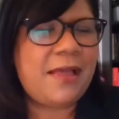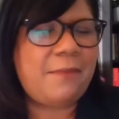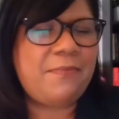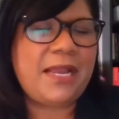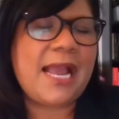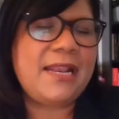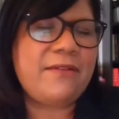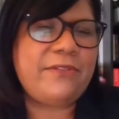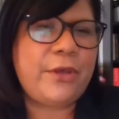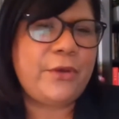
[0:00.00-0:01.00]
the kind
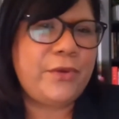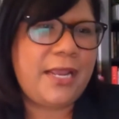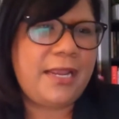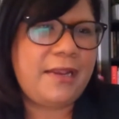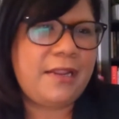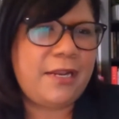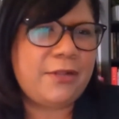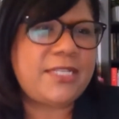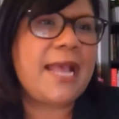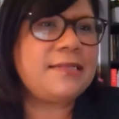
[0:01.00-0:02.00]
of loan and
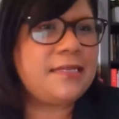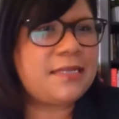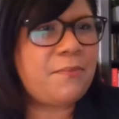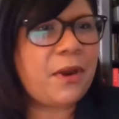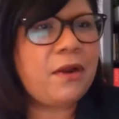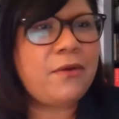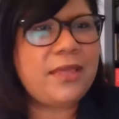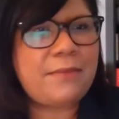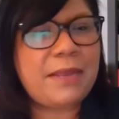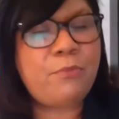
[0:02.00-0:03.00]
tax exempt
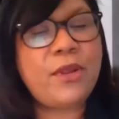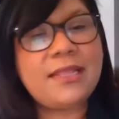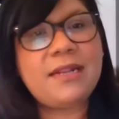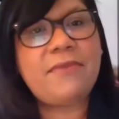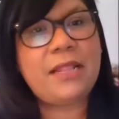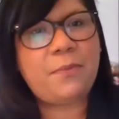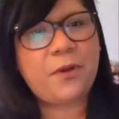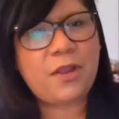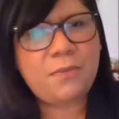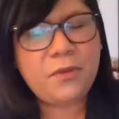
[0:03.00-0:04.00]
borrowing that might bring the
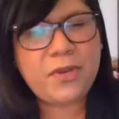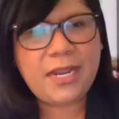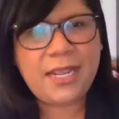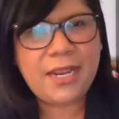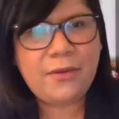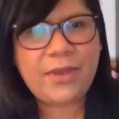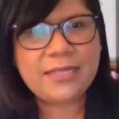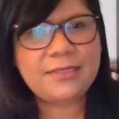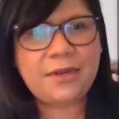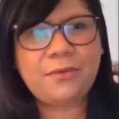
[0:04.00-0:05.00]
developer community in a
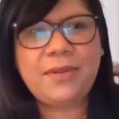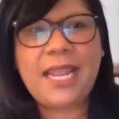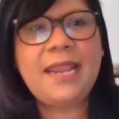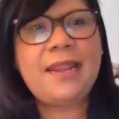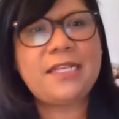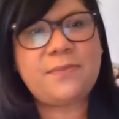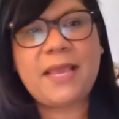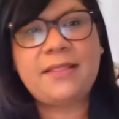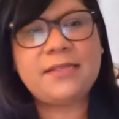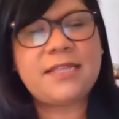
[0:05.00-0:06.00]
way to create and
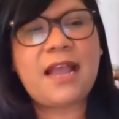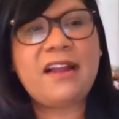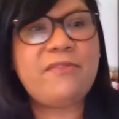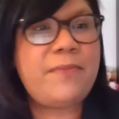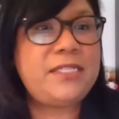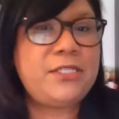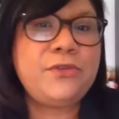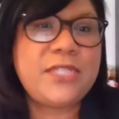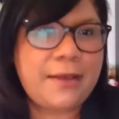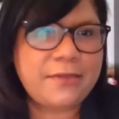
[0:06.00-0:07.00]
expand the stock of mixed
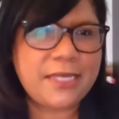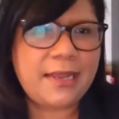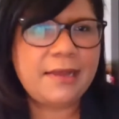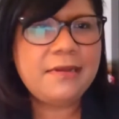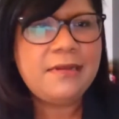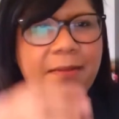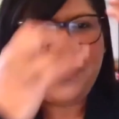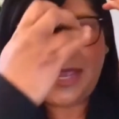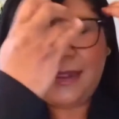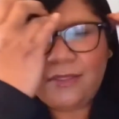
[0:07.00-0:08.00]
use housing
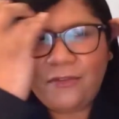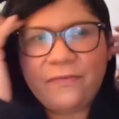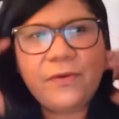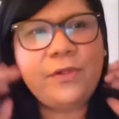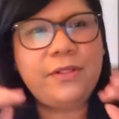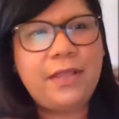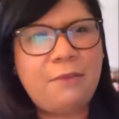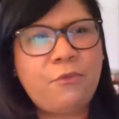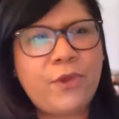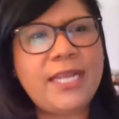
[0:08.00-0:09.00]
and the full
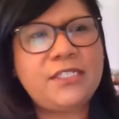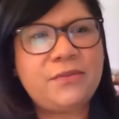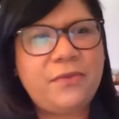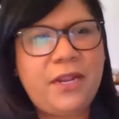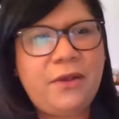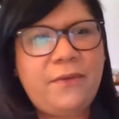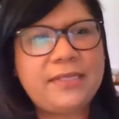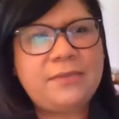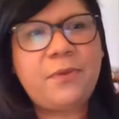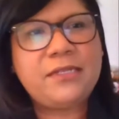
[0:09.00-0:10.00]
range of,
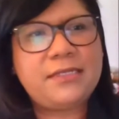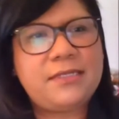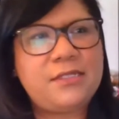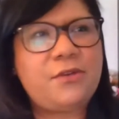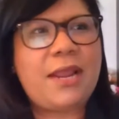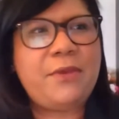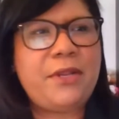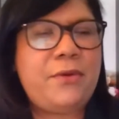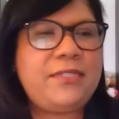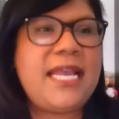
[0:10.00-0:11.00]
as Prentiss described,
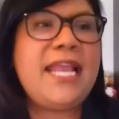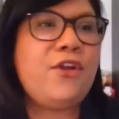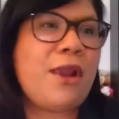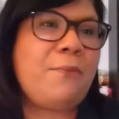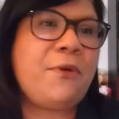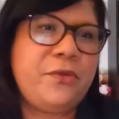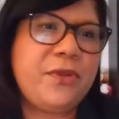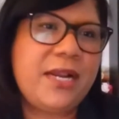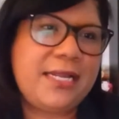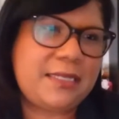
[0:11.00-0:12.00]
10-year
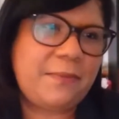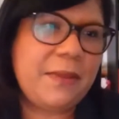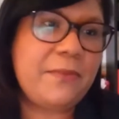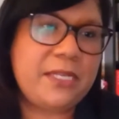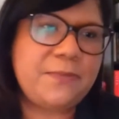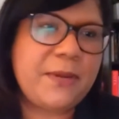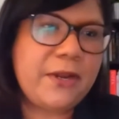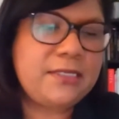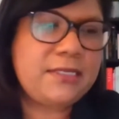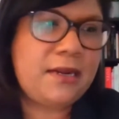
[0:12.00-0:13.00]
opportunities that people
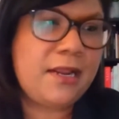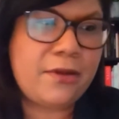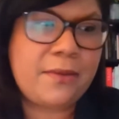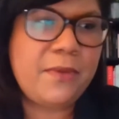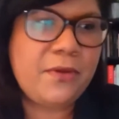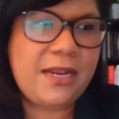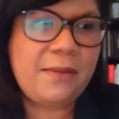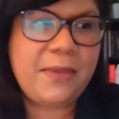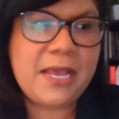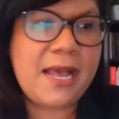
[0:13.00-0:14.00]
experiencing in a
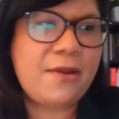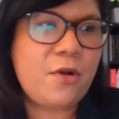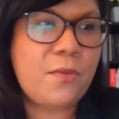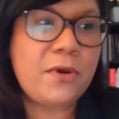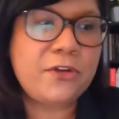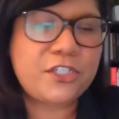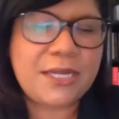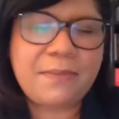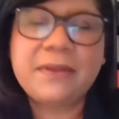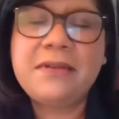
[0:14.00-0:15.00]
community beyond home
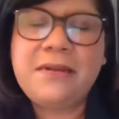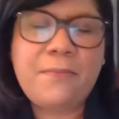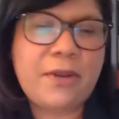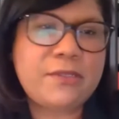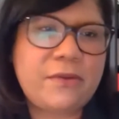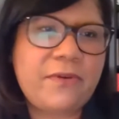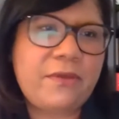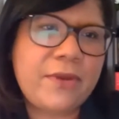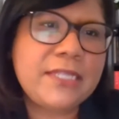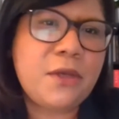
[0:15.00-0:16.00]
ownership, but also for
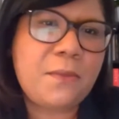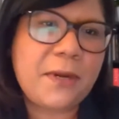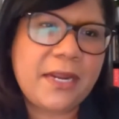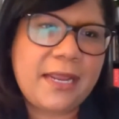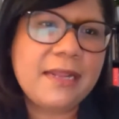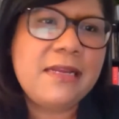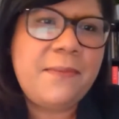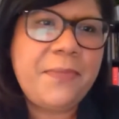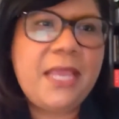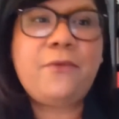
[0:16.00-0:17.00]
the rental market
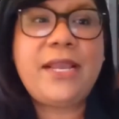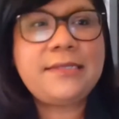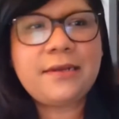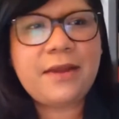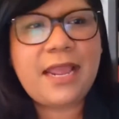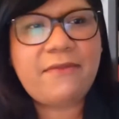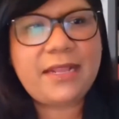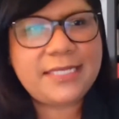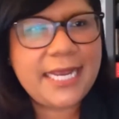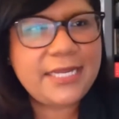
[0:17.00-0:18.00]
in ways that are
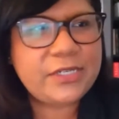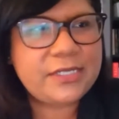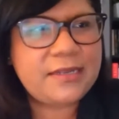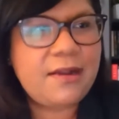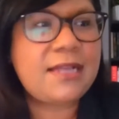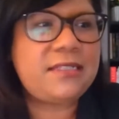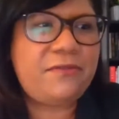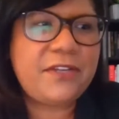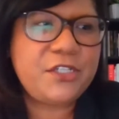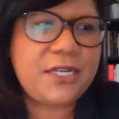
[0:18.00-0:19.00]
advantageous, cost
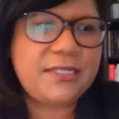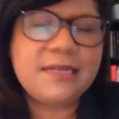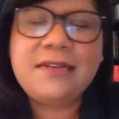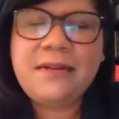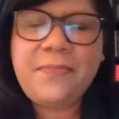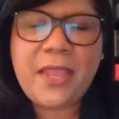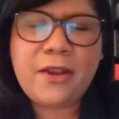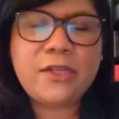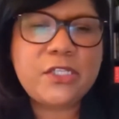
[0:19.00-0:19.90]
efficient, and also